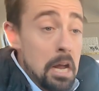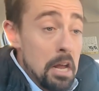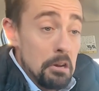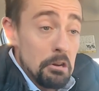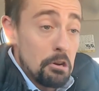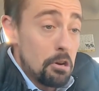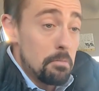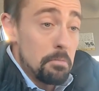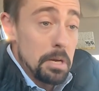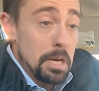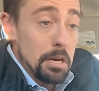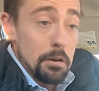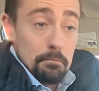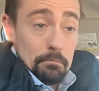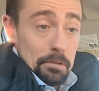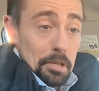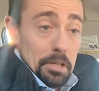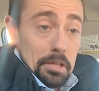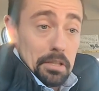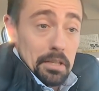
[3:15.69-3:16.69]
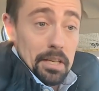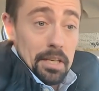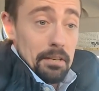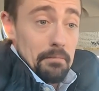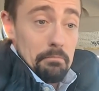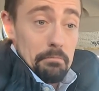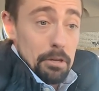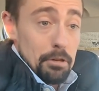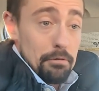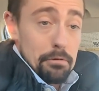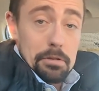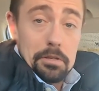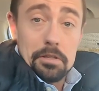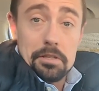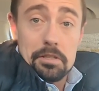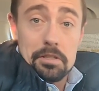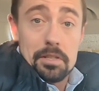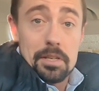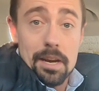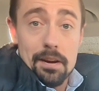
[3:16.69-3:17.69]
Could be completely
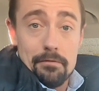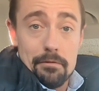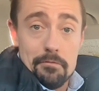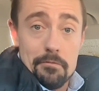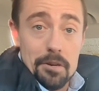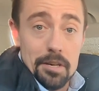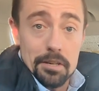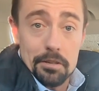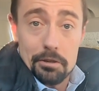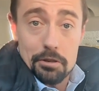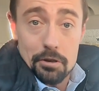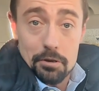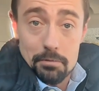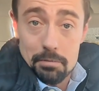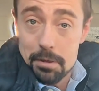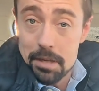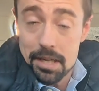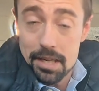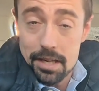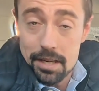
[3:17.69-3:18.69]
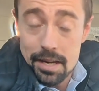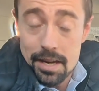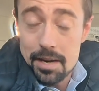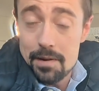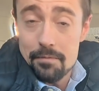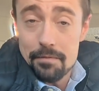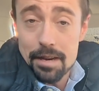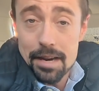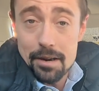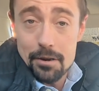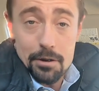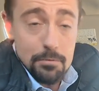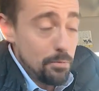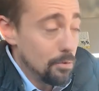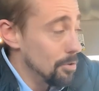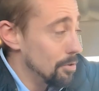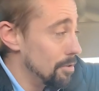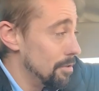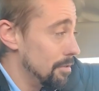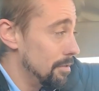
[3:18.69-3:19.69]
useless to everyone, could be
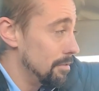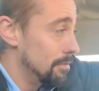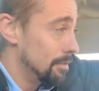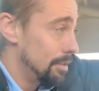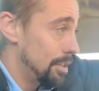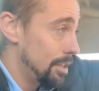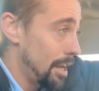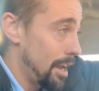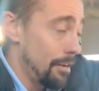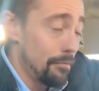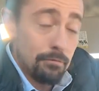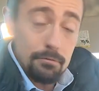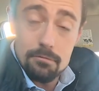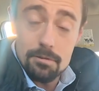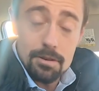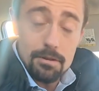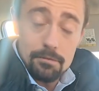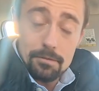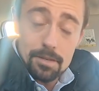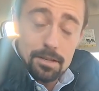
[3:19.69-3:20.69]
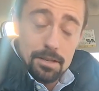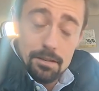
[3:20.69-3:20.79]
invaluable to everyone if it,